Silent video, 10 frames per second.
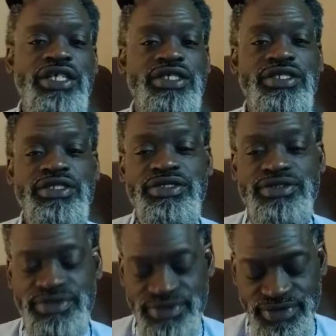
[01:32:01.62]
And
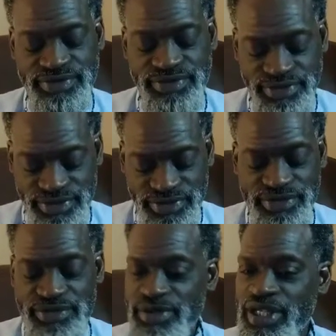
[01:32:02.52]
you are a
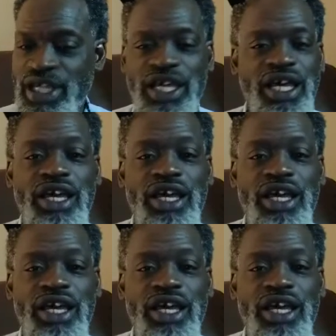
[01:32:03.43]
community